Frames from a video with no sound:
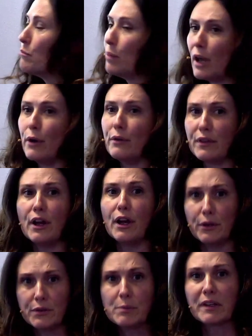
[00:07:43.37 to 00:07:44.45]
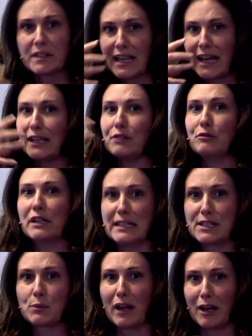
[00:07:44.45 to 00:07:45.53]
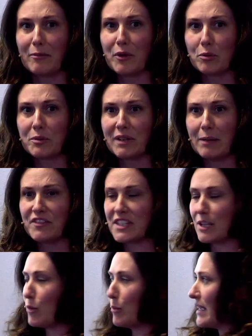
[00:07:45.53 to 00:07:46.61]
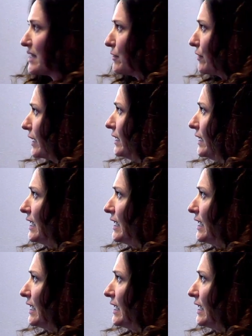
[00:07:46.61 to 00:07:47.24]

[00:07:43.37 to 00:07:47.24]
blow the nose because that can really swell up the orbital emphysema massively